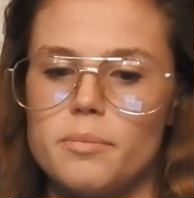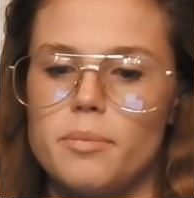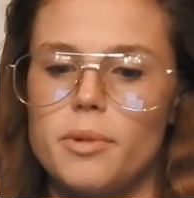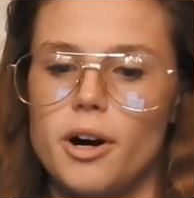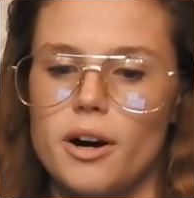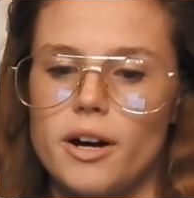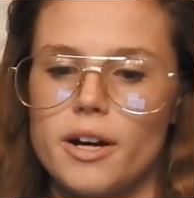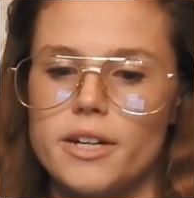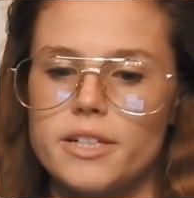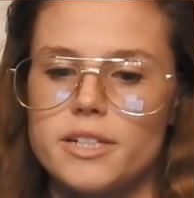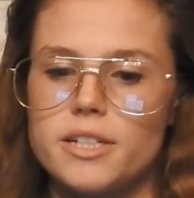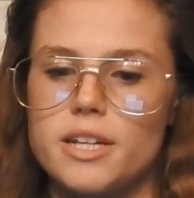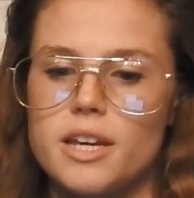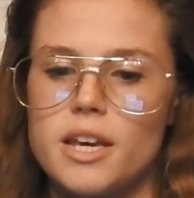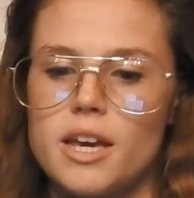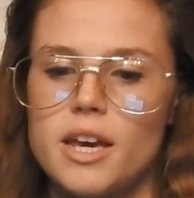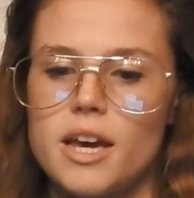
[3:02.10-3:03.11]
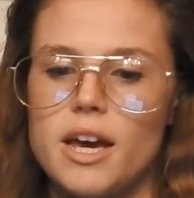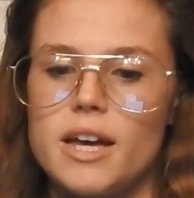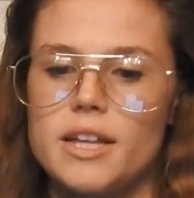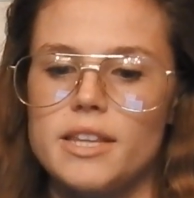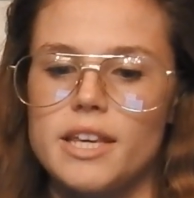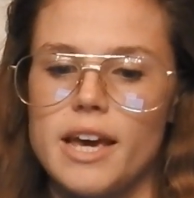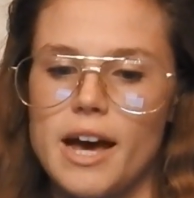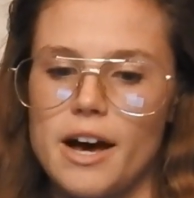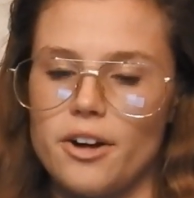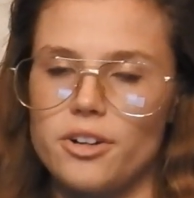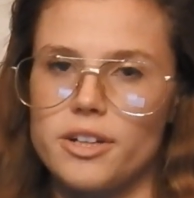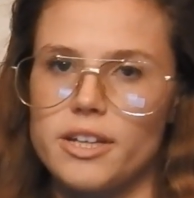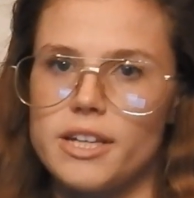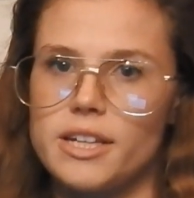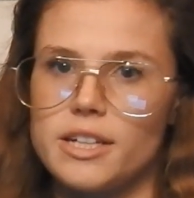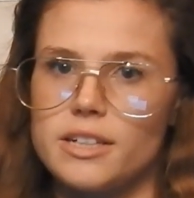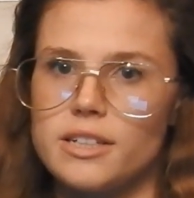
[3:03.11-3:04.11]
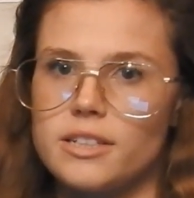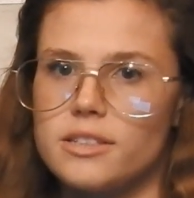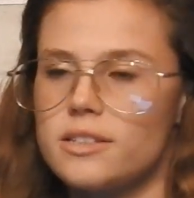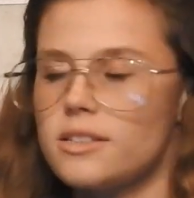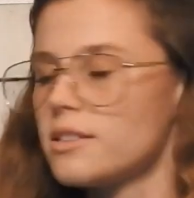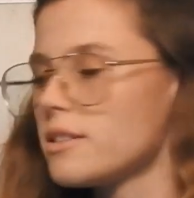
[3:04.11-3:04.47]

bond and the alkene.